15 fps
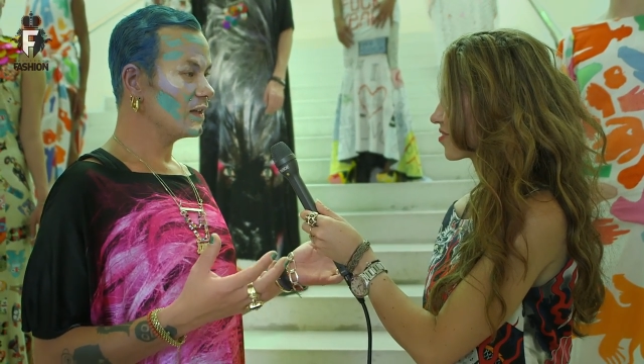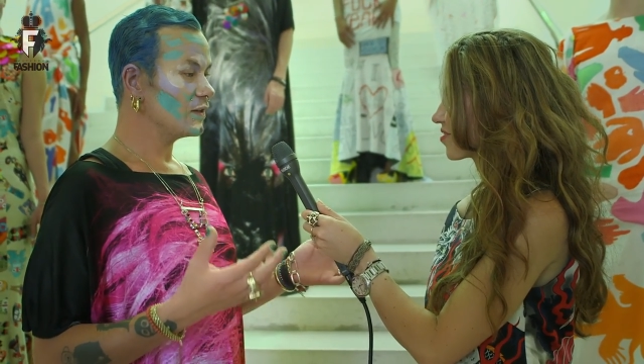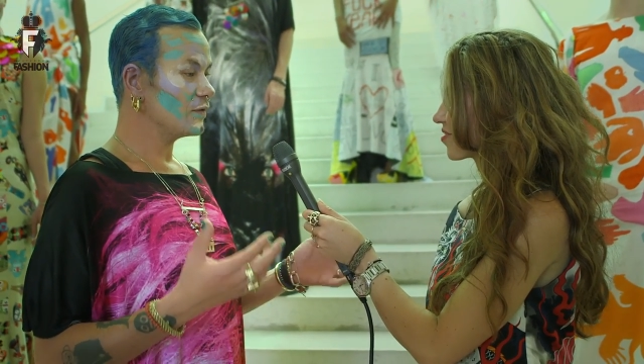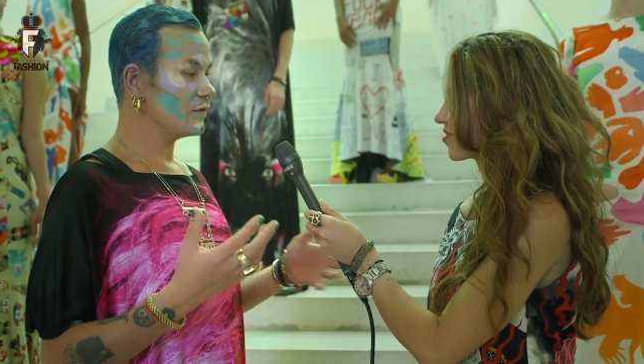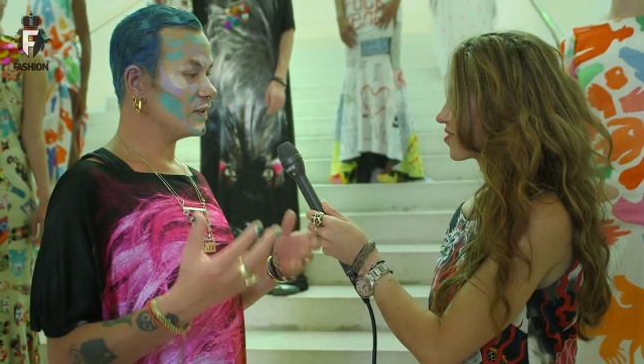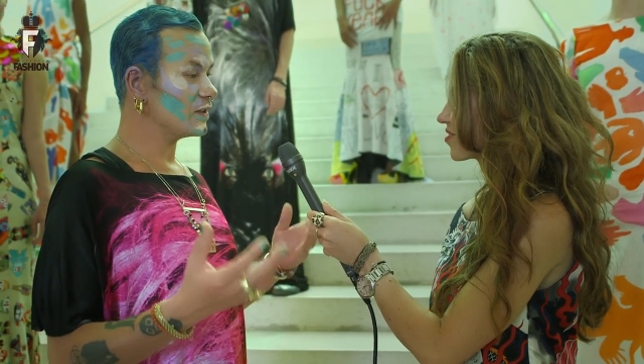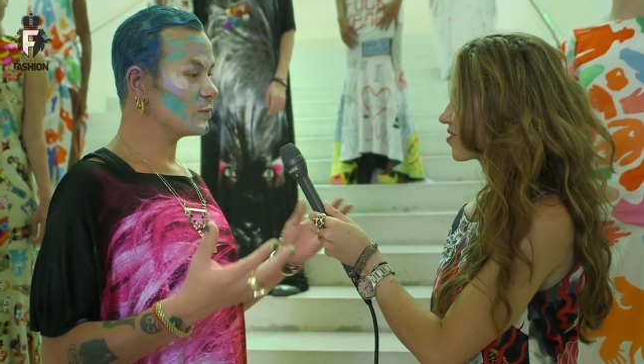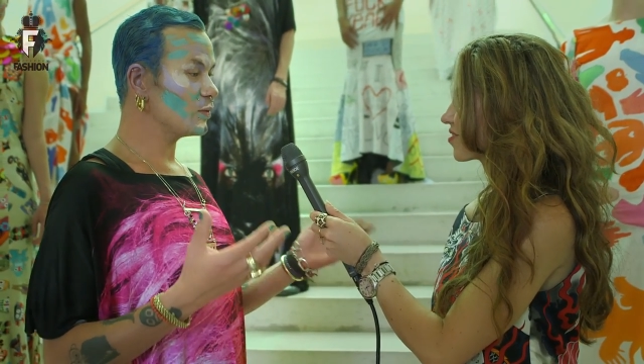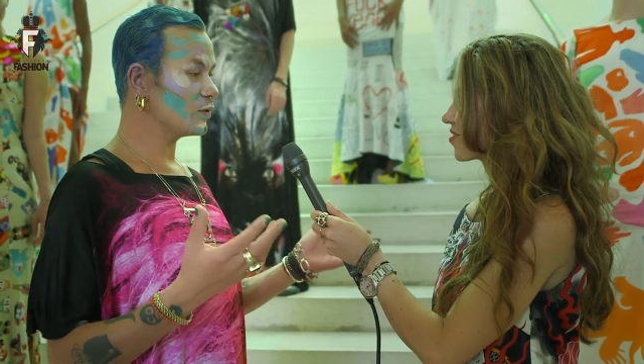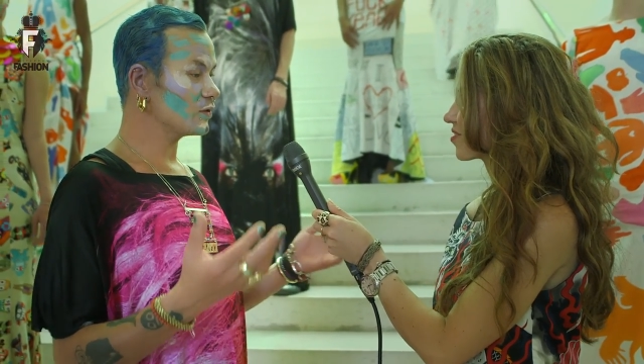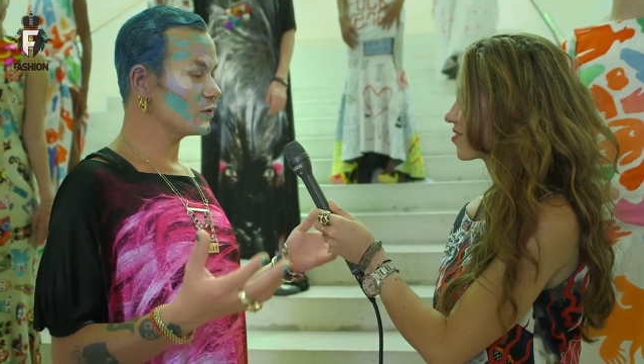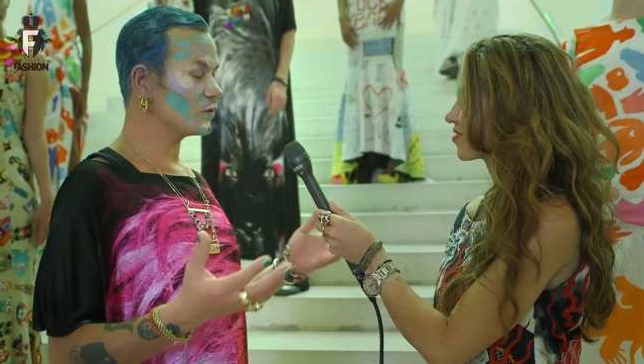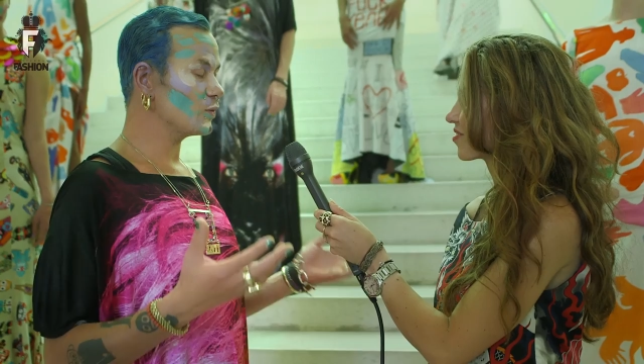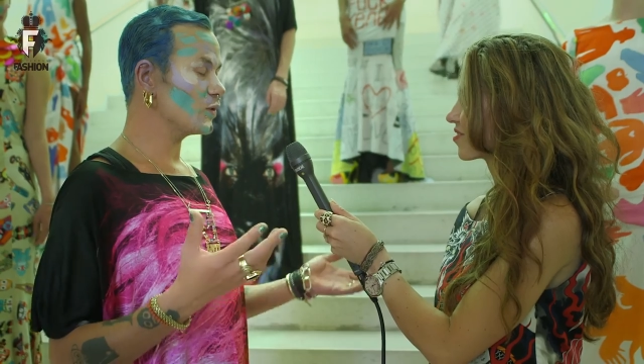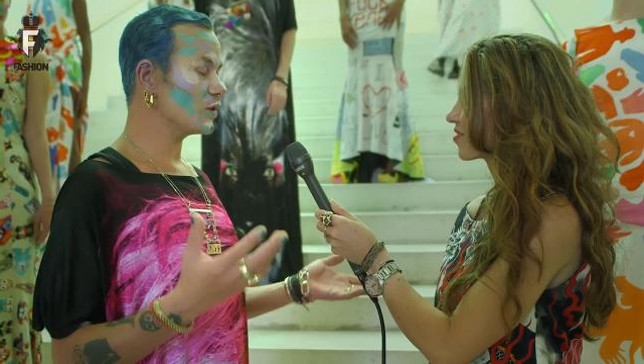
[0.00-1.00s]
feasible
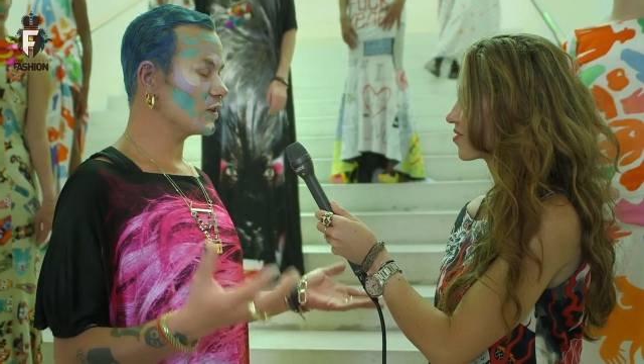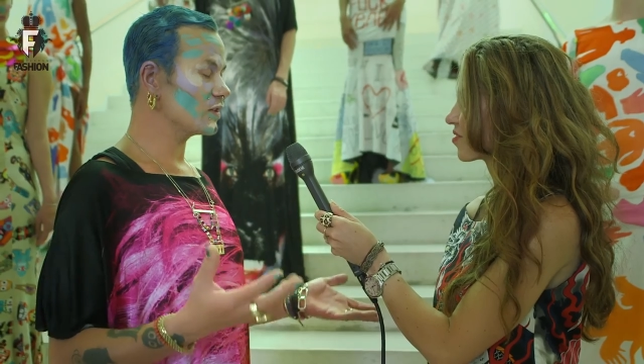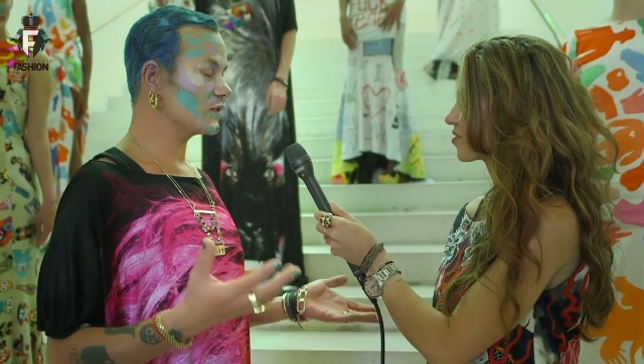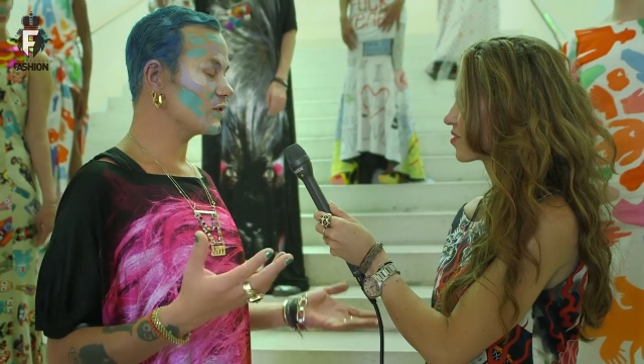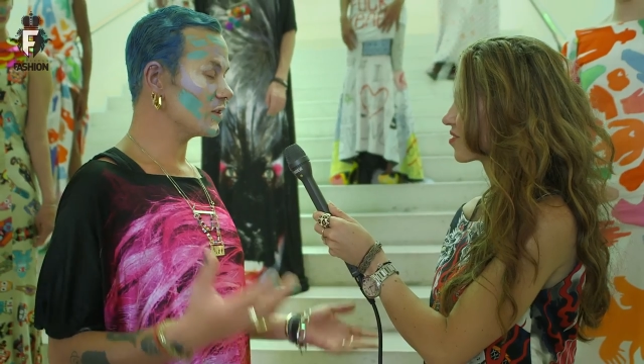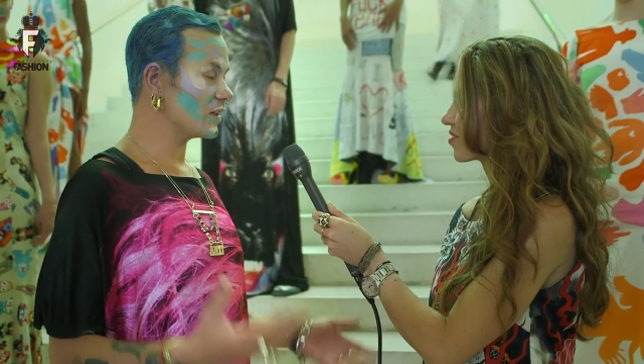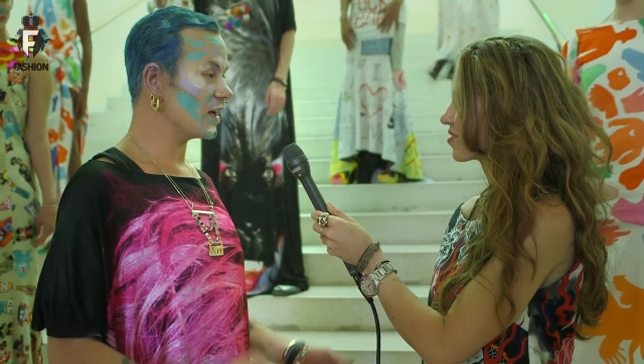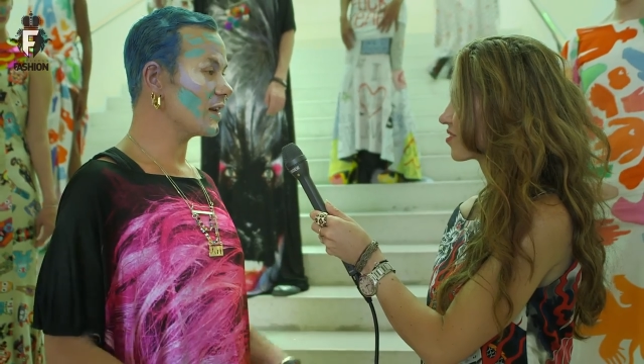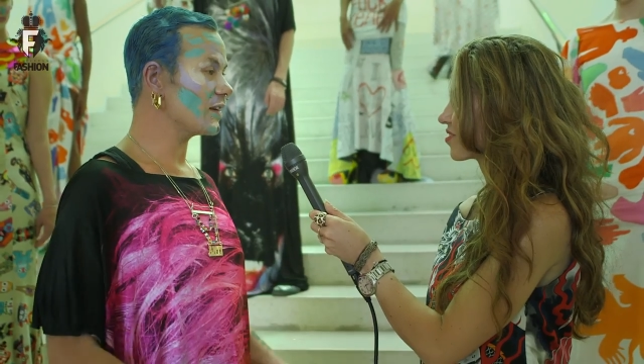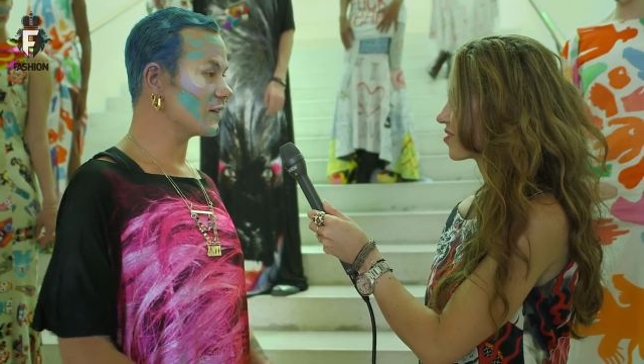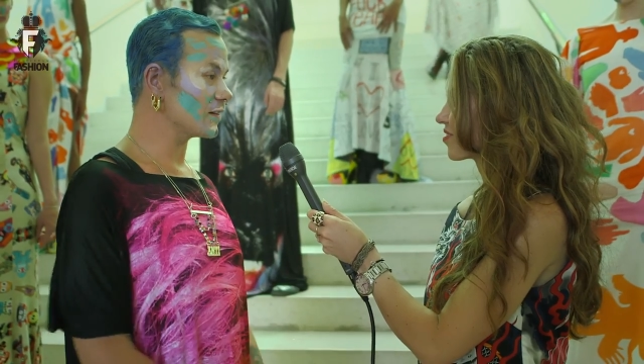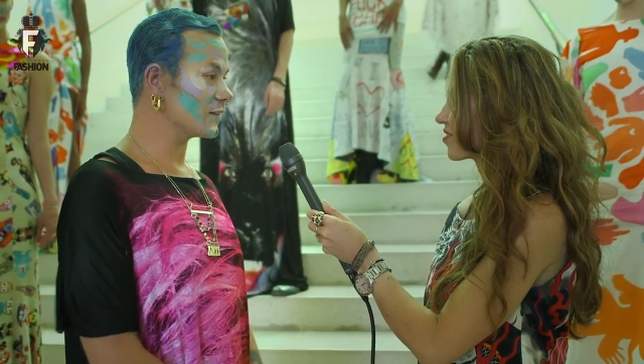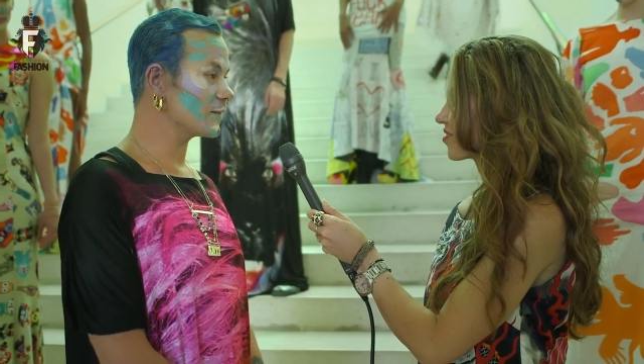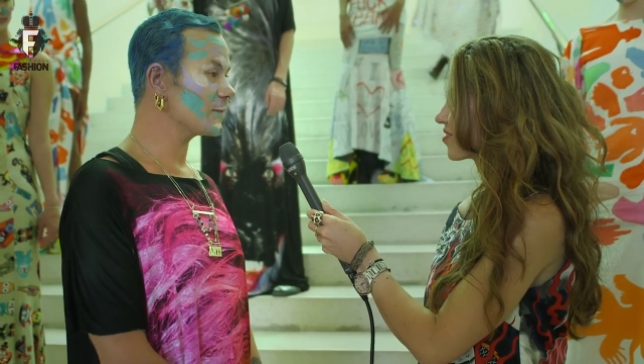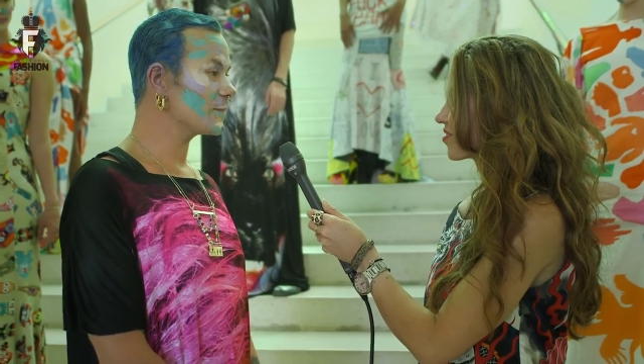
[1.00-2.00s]
to work
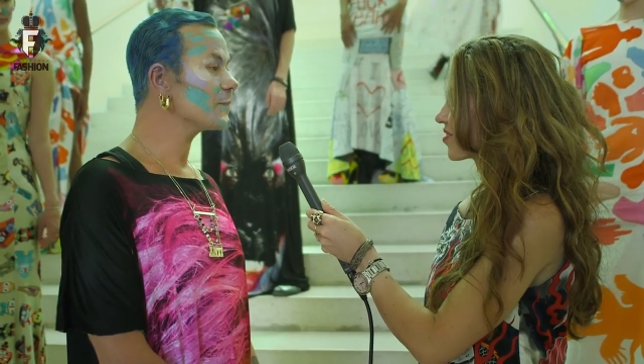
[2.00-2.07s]
together.